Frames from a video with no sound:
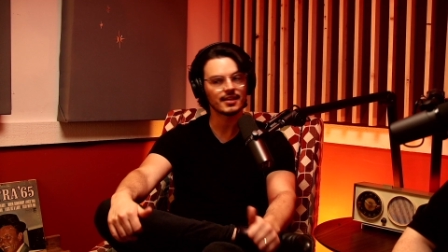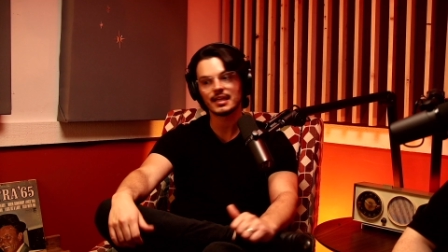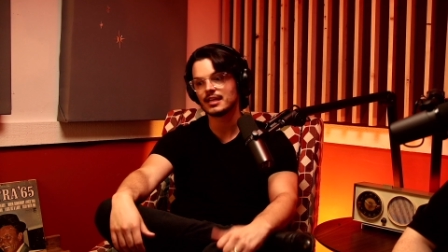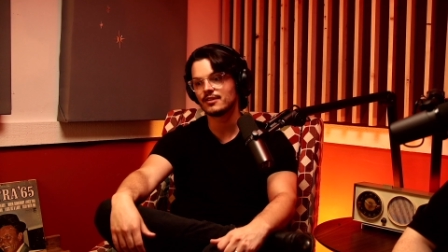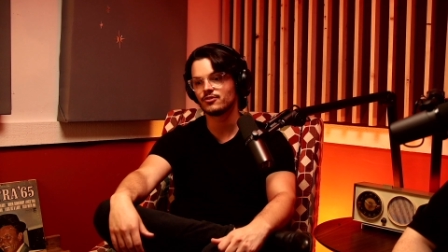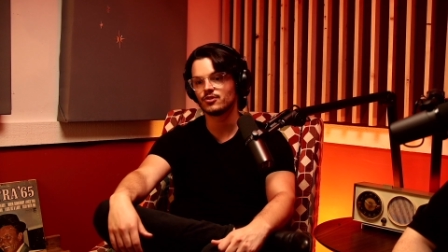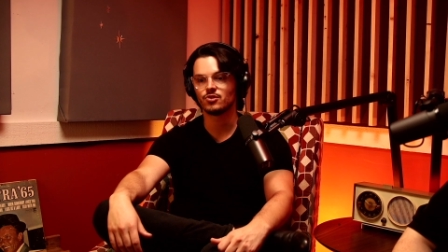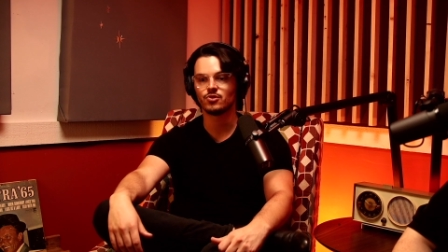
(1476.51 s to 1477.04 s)

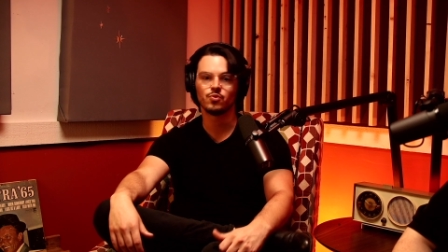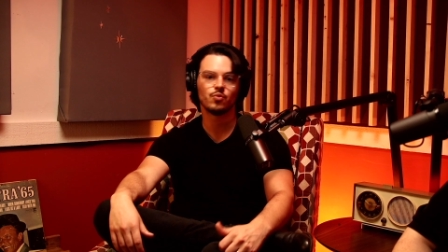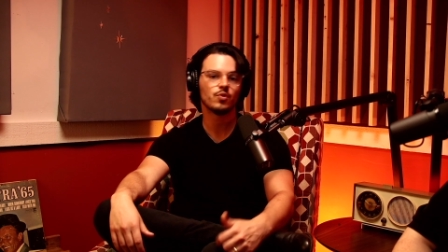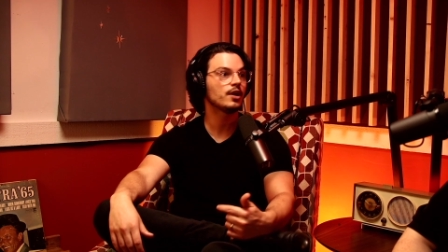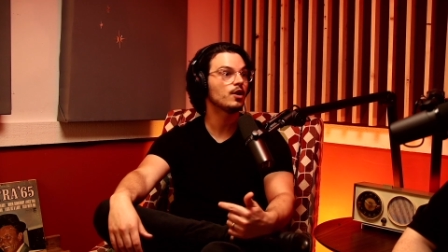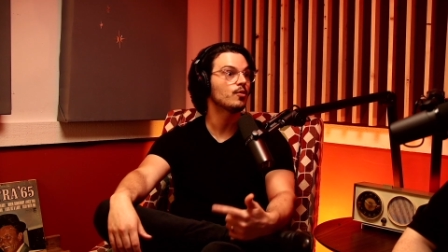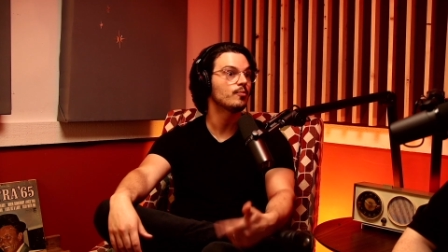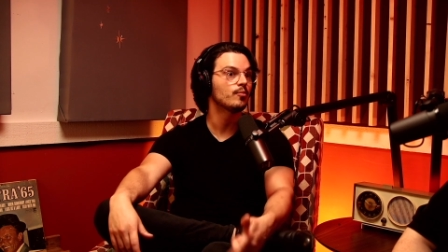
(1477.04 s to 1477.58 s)
if you
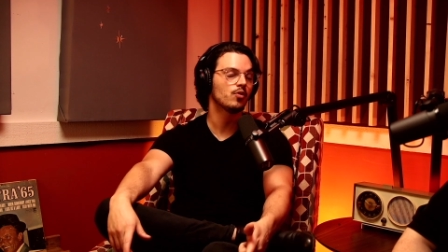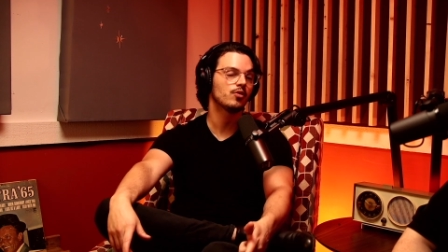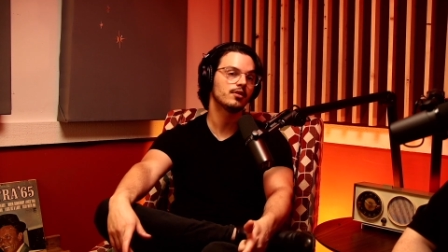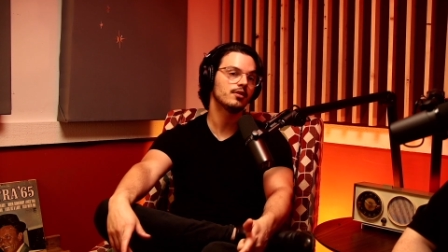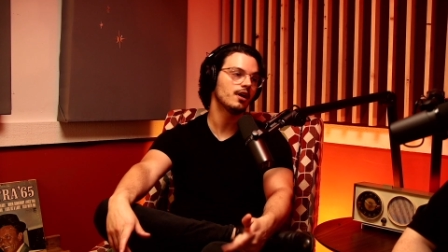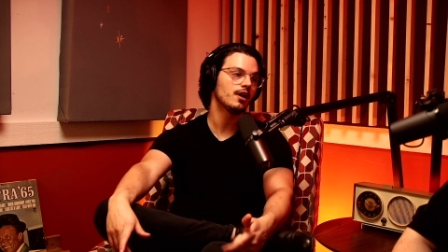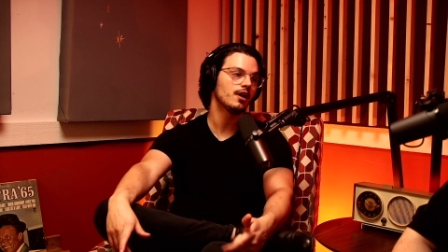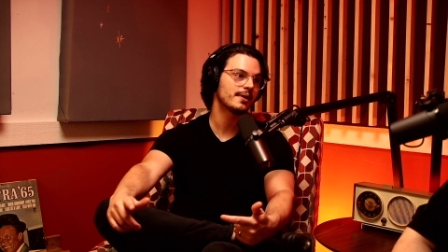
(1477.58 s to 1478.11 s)
want to know
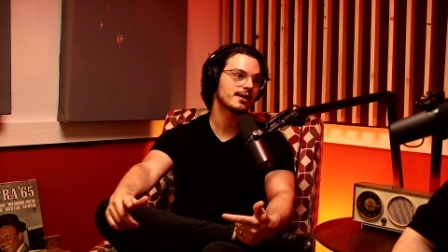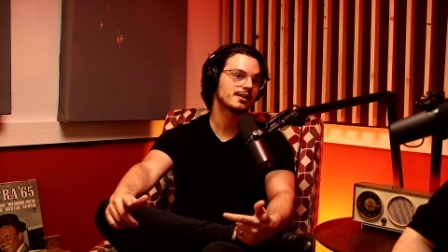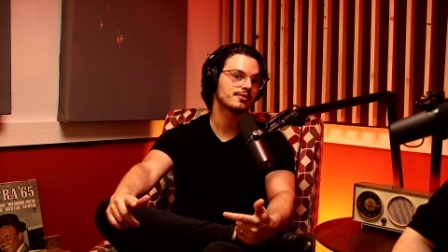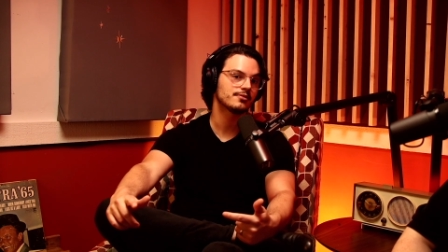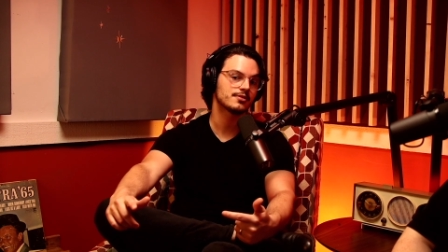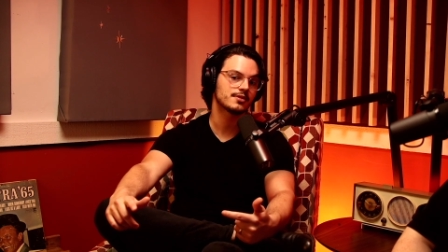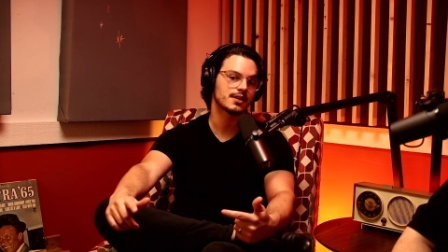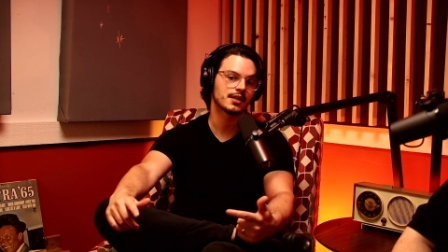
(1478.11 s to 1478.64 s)
more
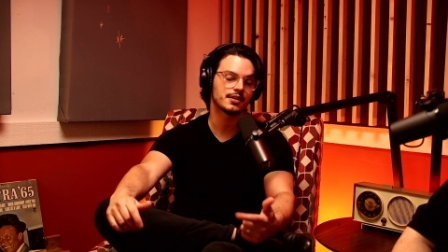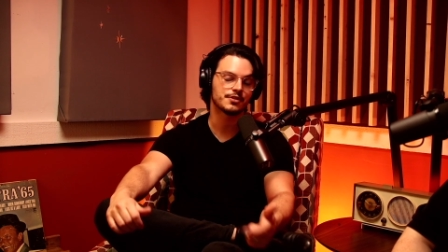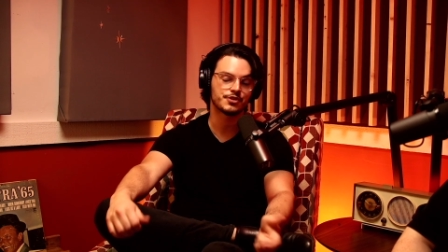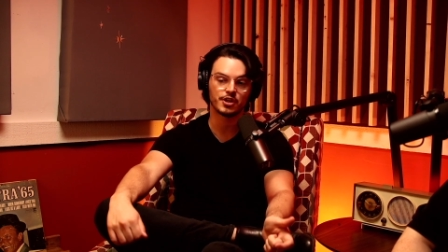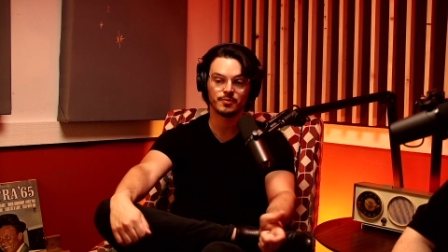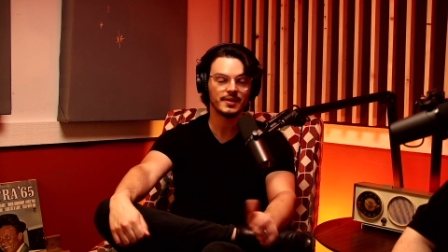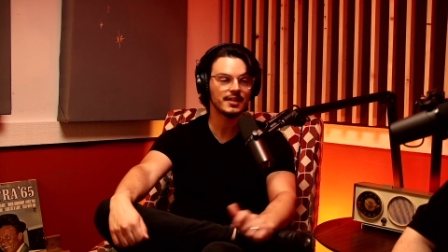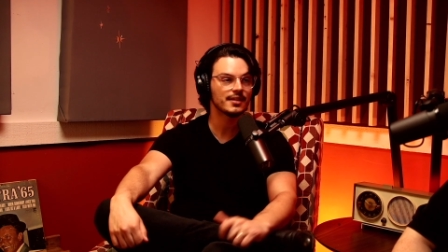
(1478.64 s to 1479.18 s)
about
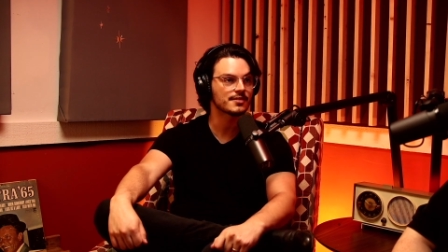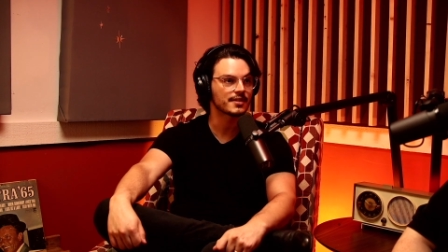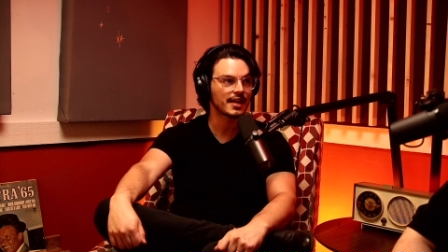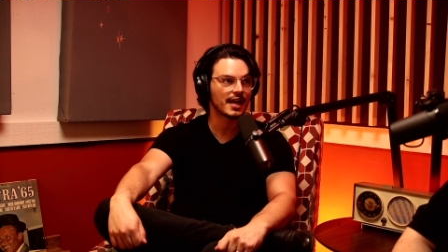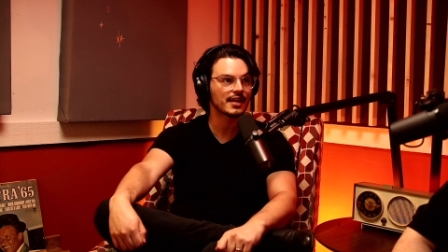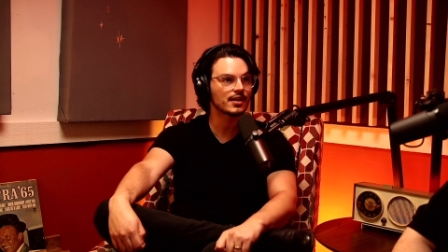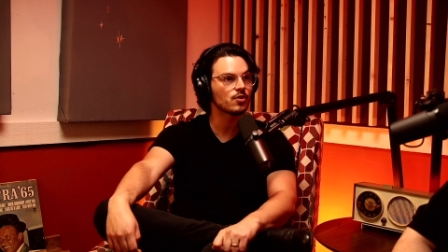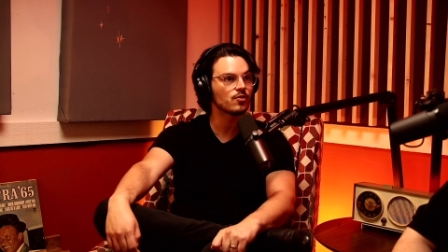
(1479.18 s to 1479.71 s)
gel bead as a
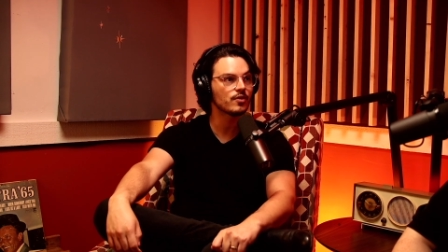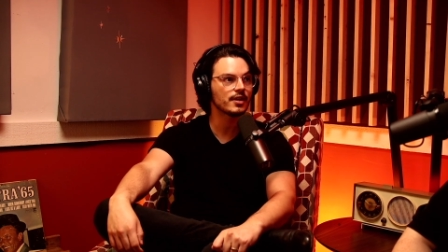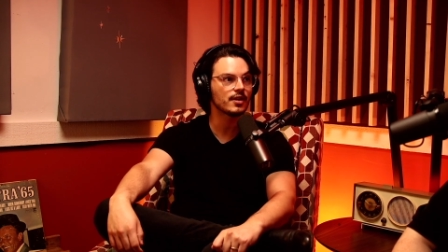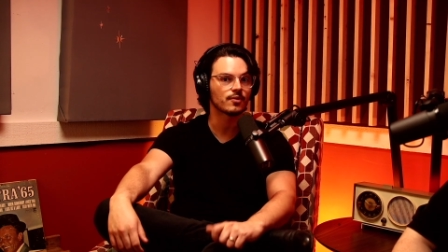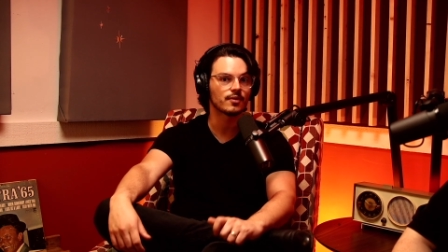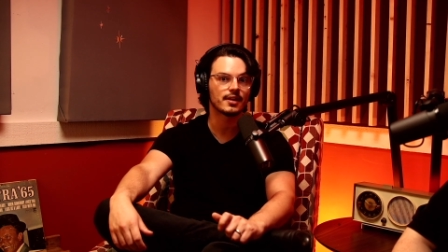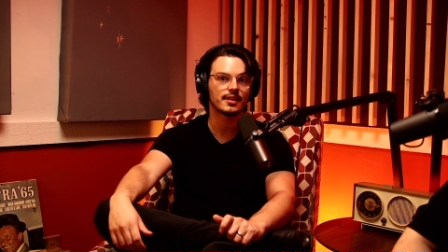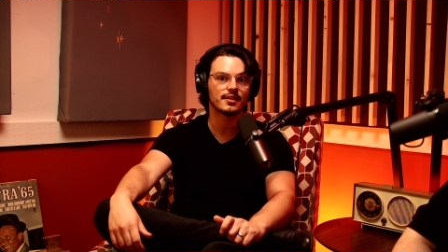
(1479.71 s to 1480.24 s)
category
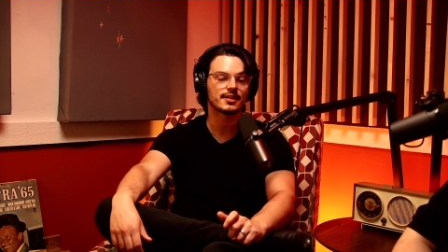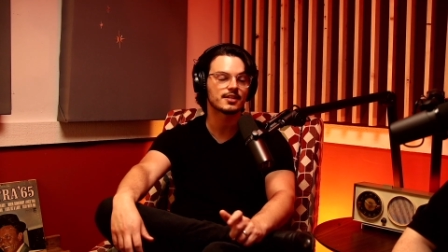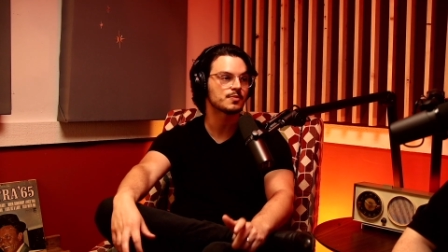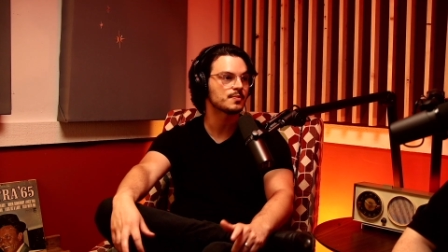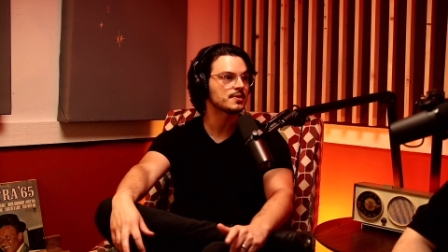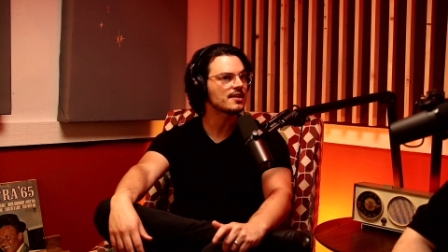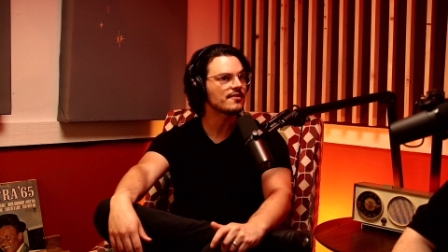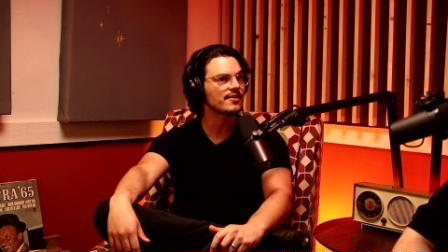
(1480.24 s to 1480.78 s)
or anything
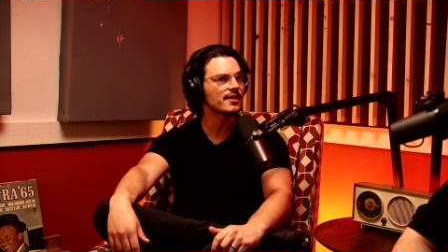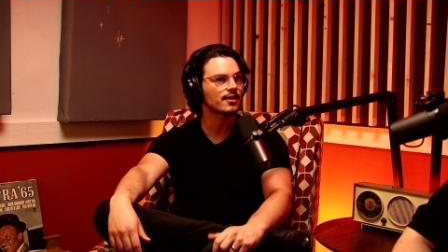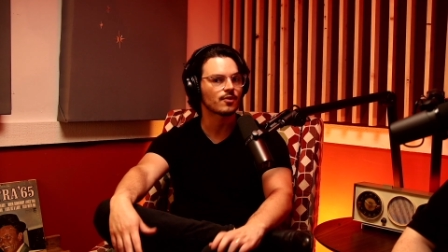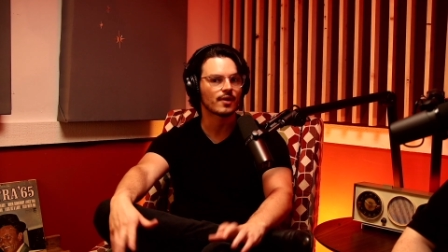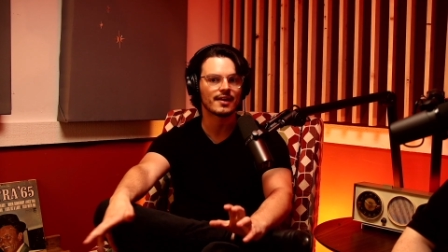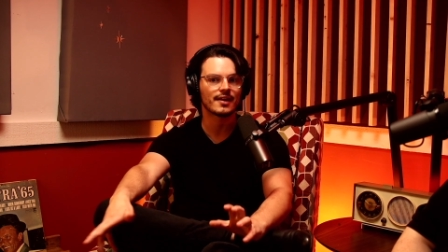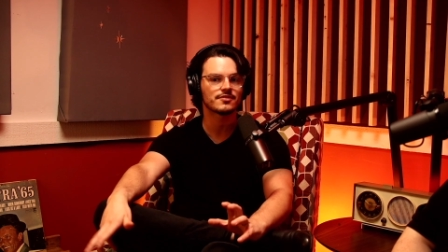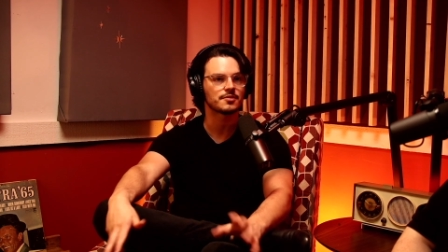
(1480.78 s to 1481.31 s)
specific,
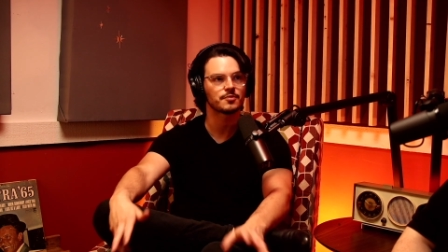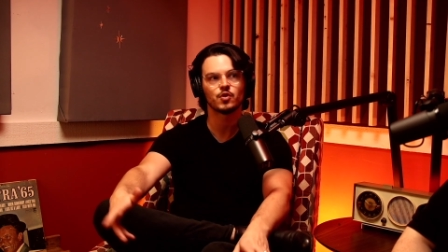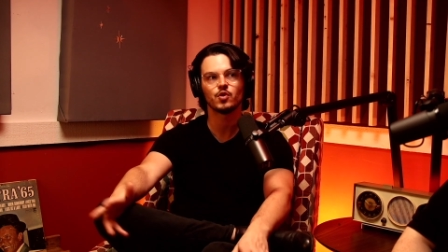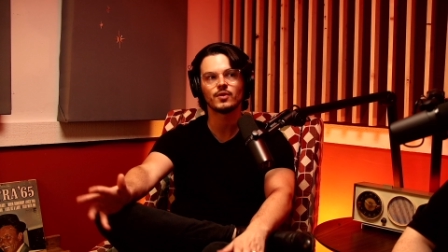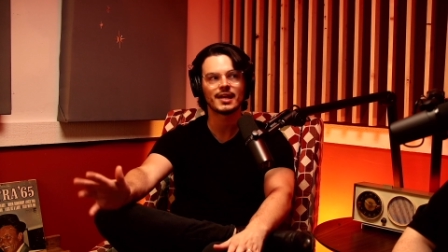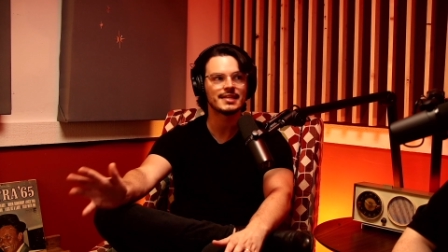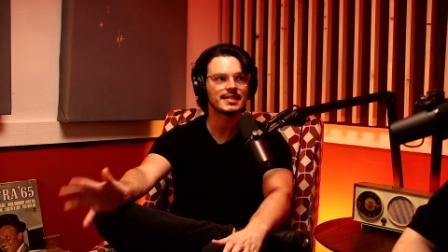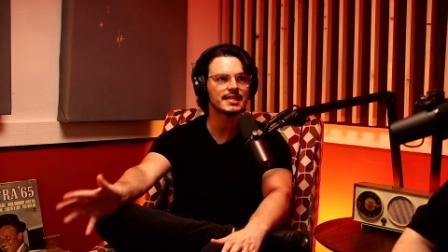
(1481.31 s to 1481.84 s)
or have some
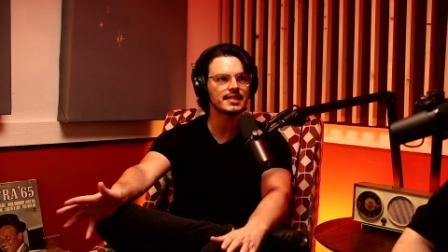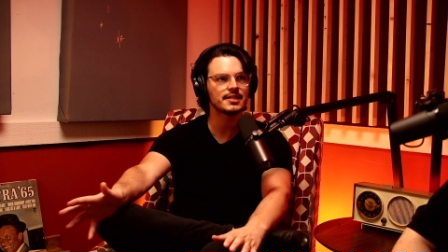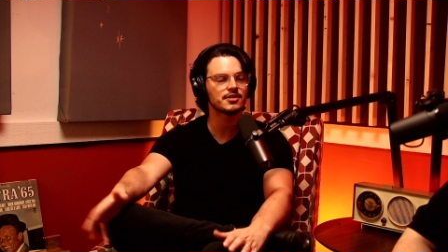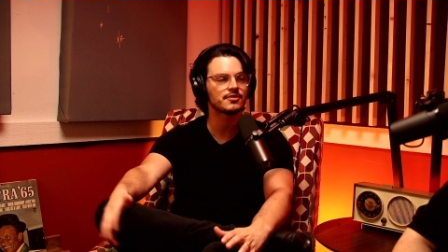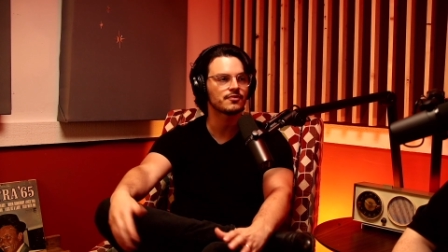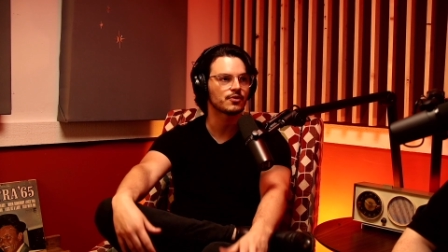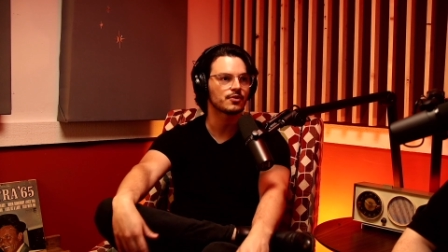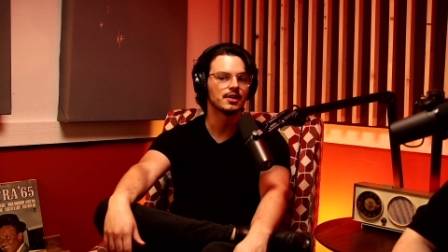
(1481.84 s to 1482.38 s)
cool ideas
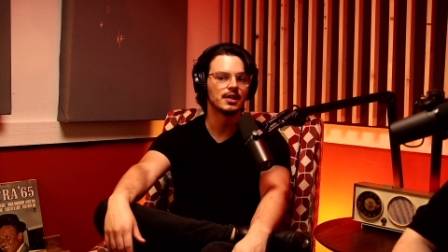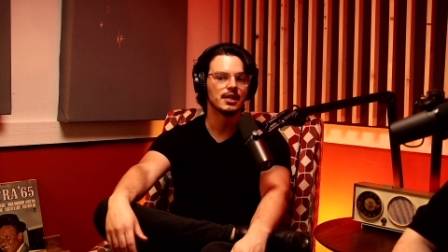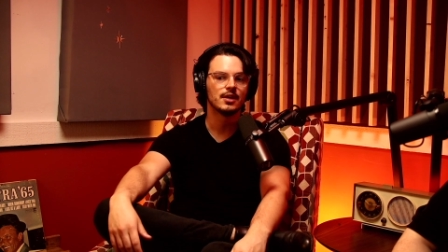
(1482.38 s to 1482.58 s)
for